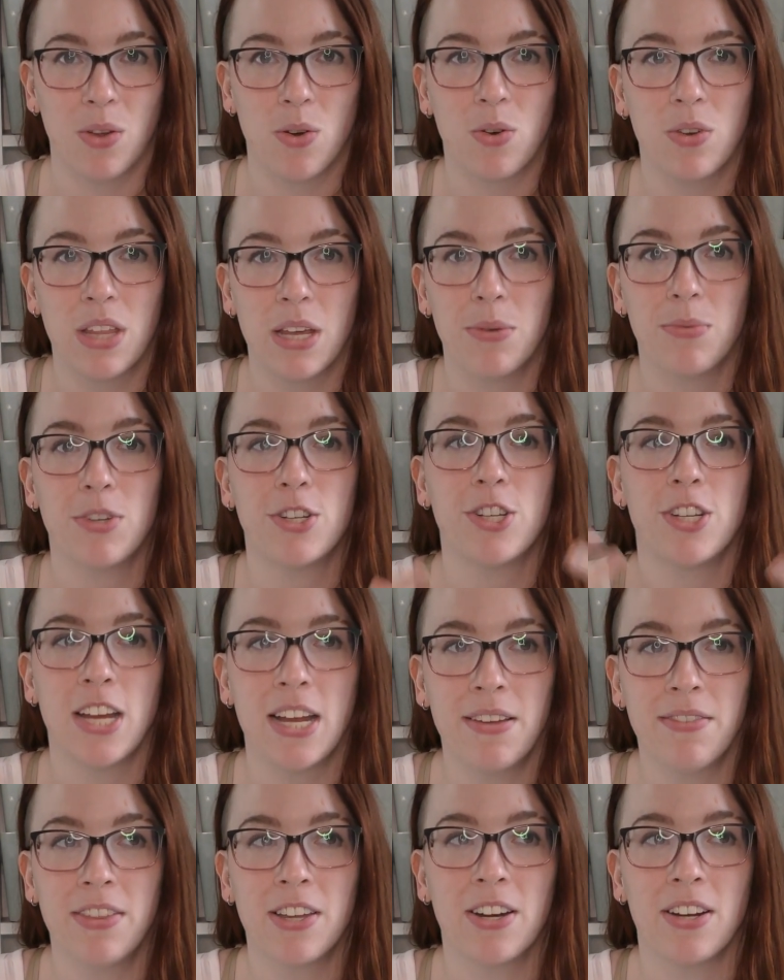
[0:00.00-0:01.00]
Or they would
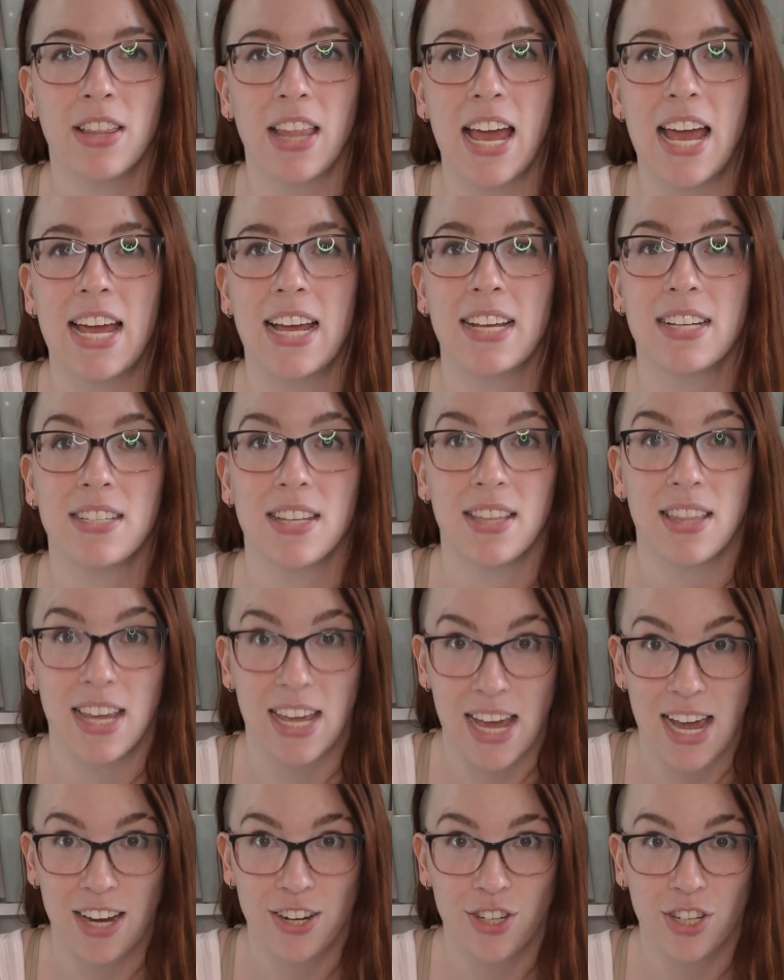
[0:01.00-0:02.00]
shave their legs and
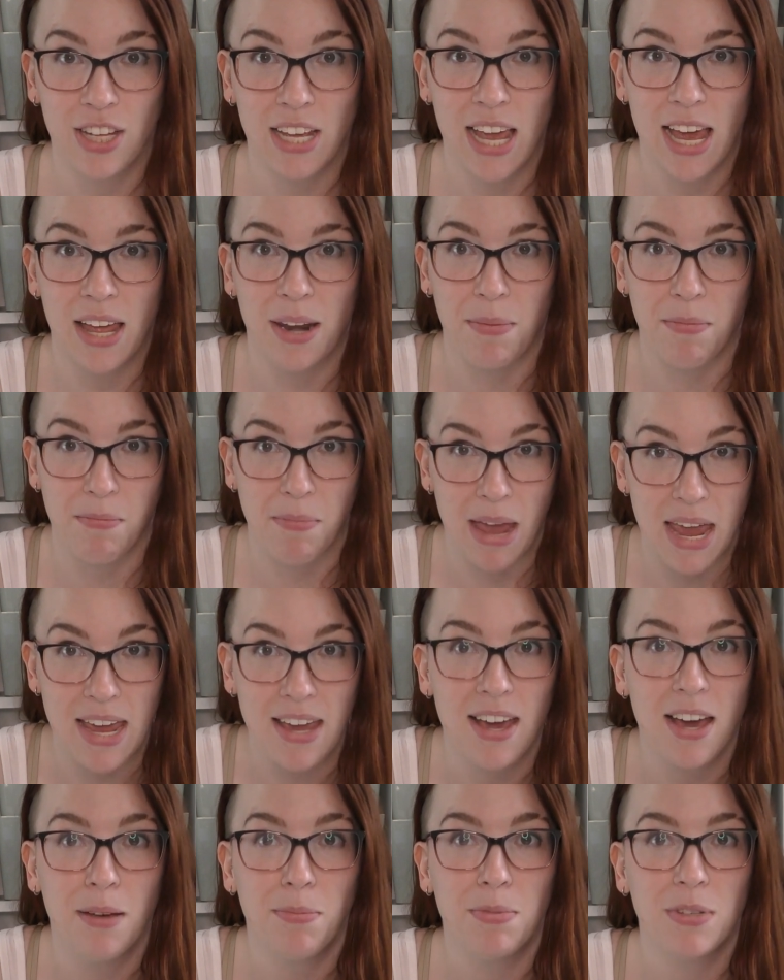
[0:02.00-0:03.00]
they actually had
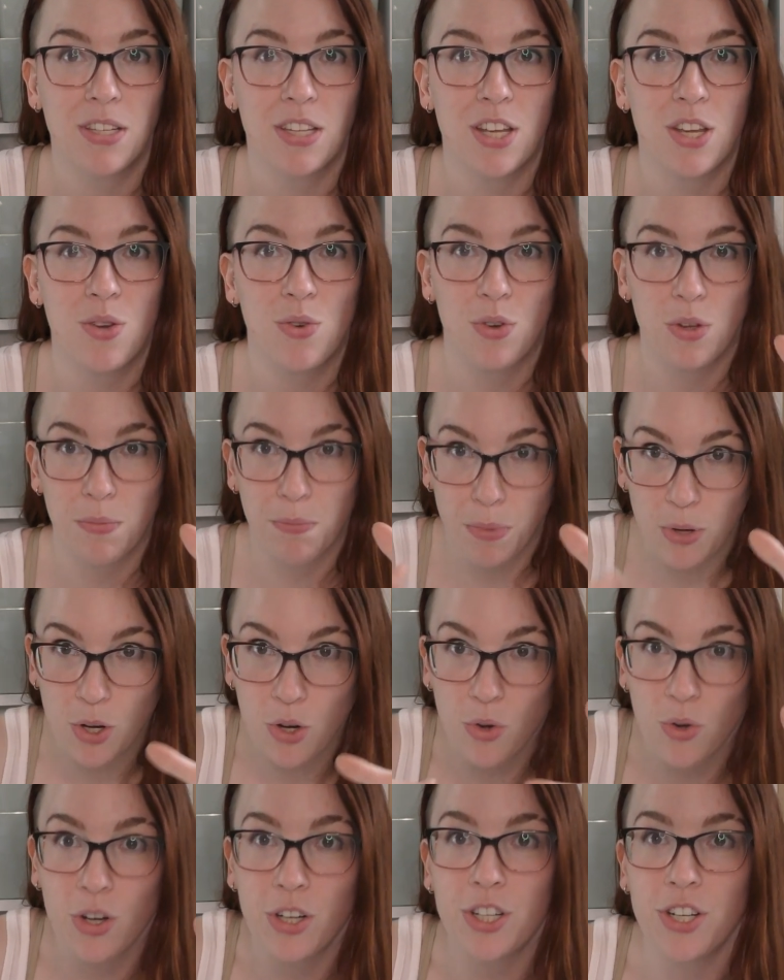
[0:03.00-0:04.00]
makeups that you could
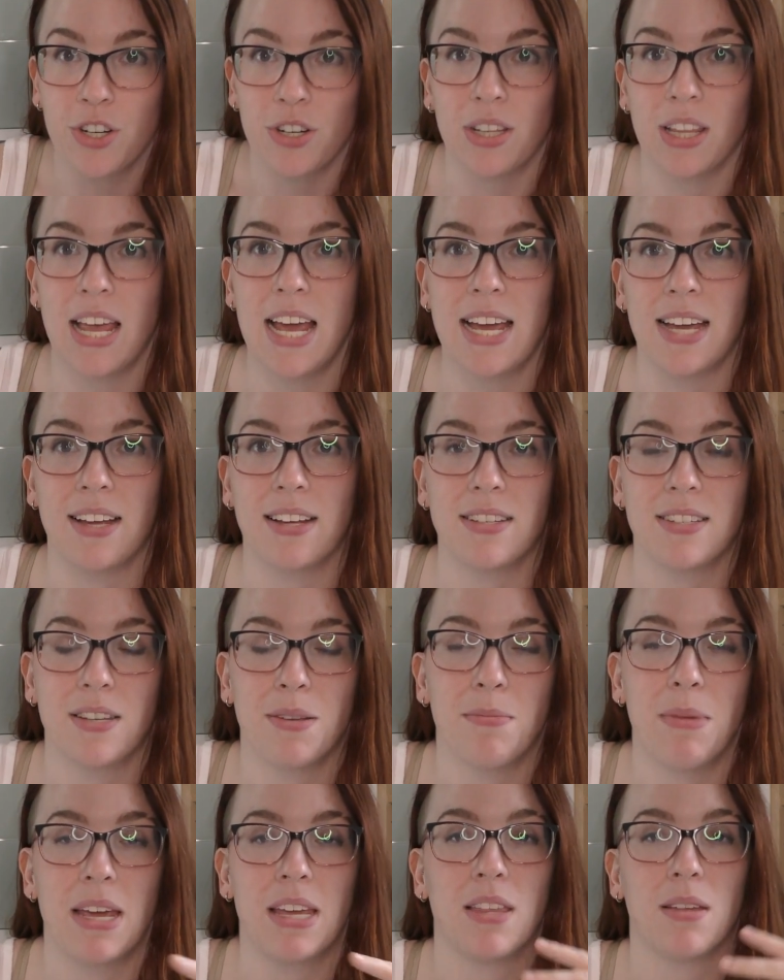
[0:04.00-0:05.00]
put on your legs
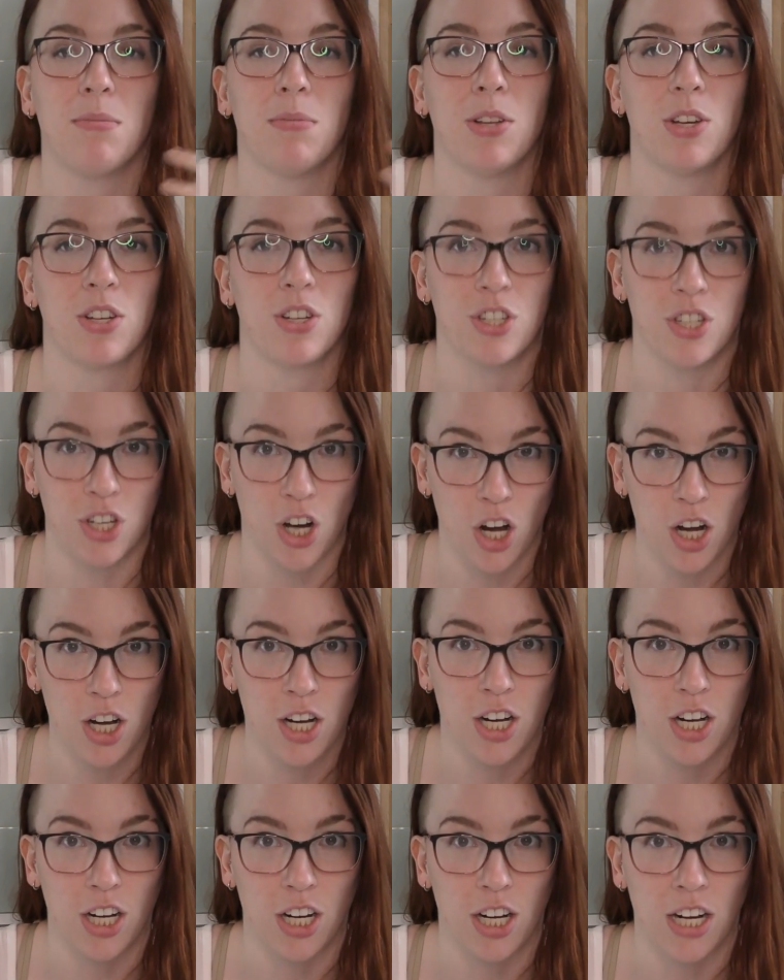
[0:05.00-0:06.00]
to make them look
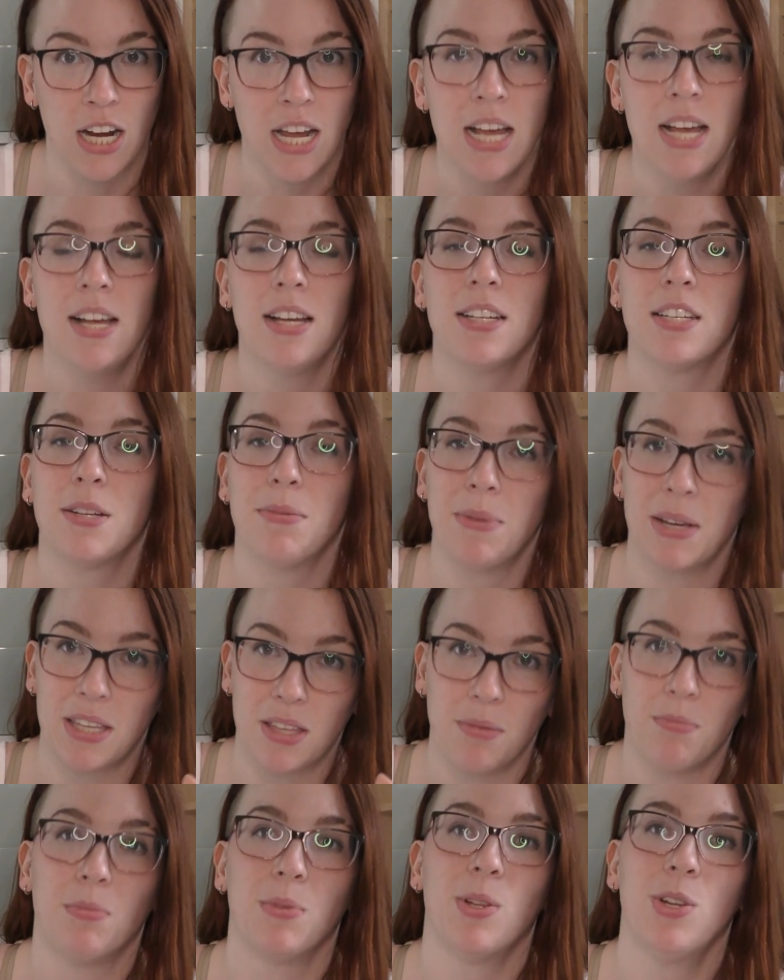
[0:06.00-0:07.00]
darker, to make
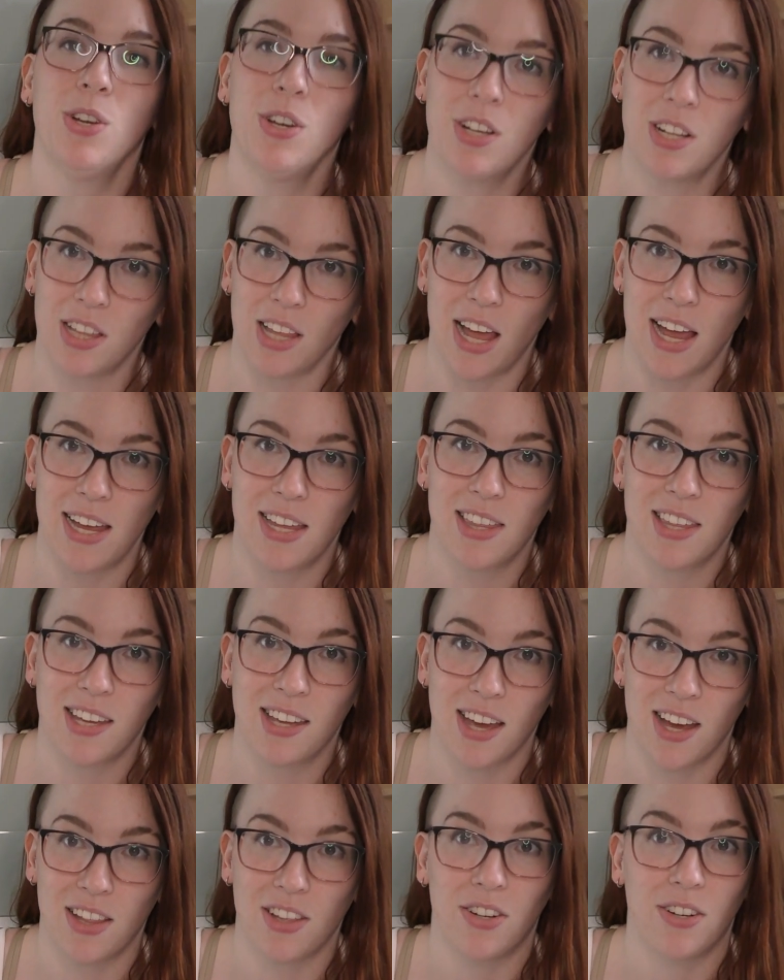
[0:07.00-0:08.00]
them look like the
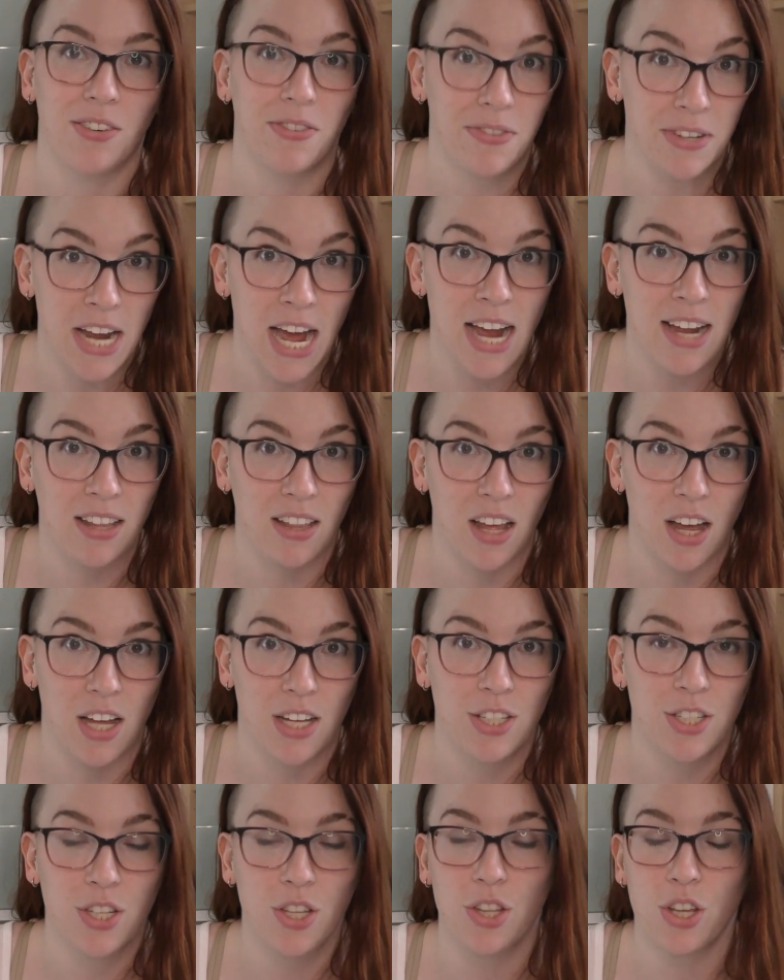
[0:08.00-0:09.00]
color of
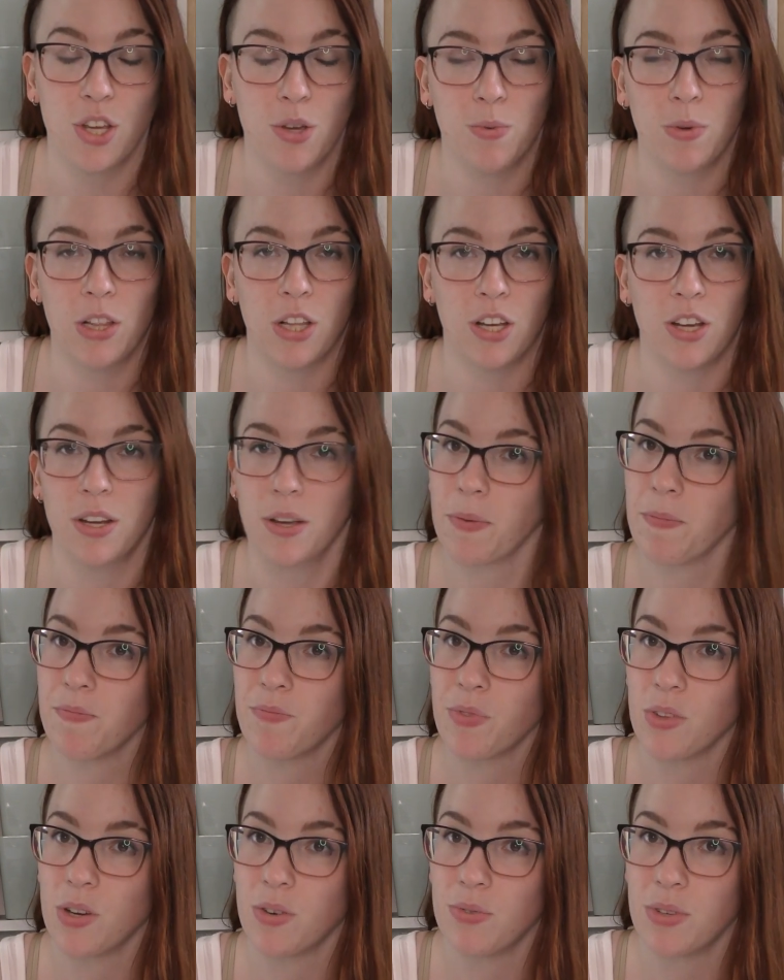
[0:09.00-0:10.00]
nylon, so that you would look
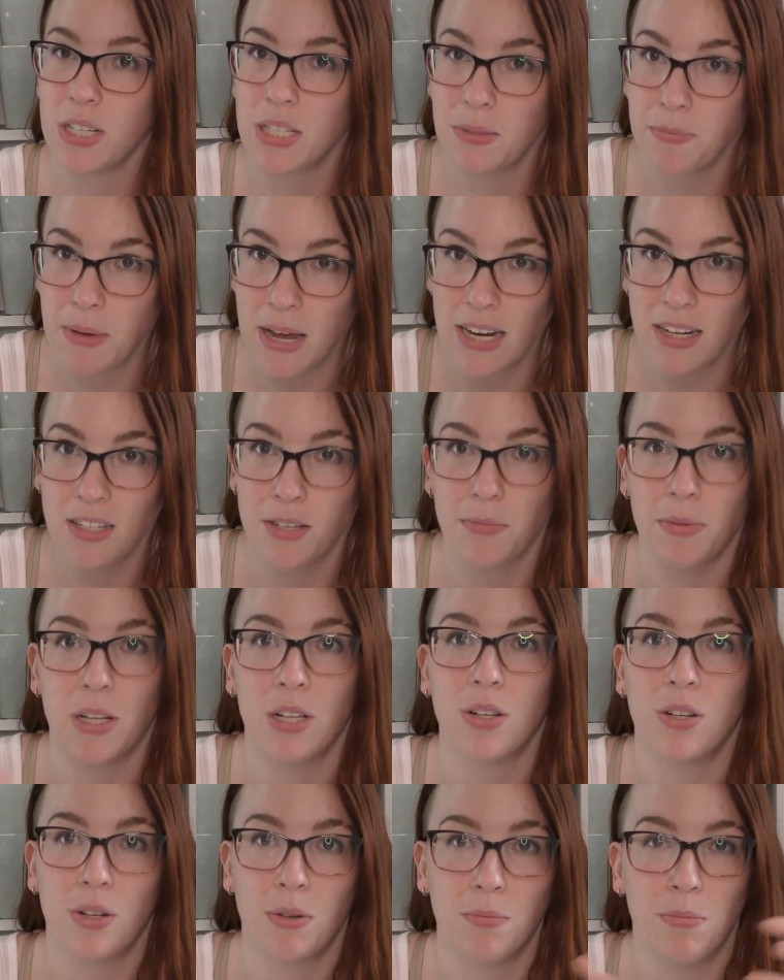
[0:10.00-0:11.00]

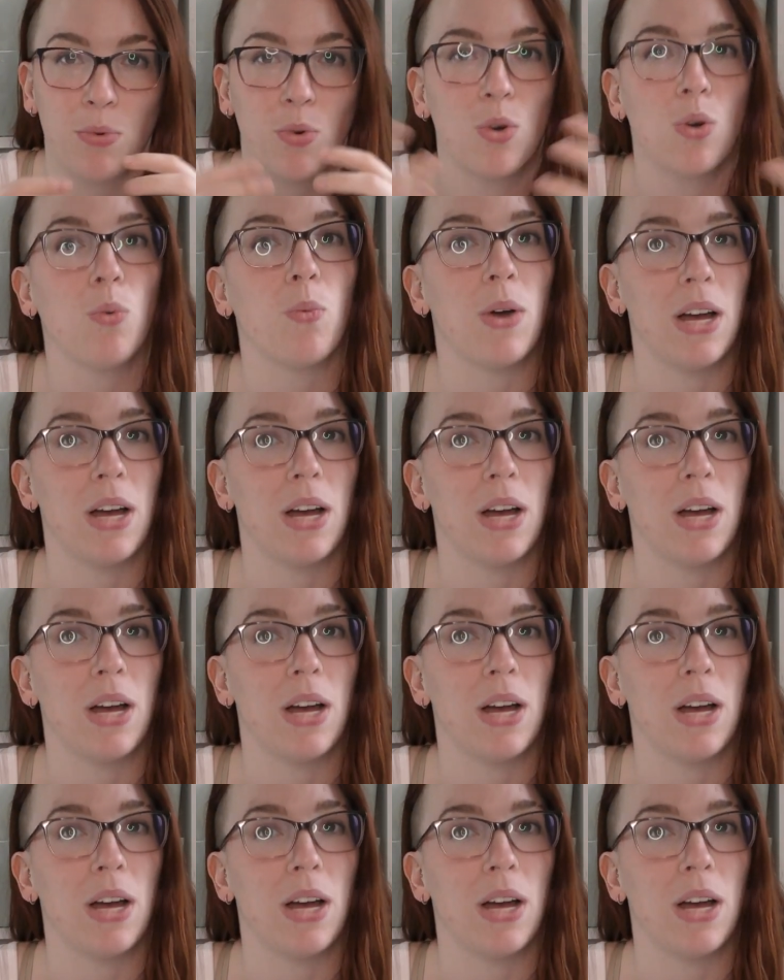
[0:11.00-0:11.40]
respectable or more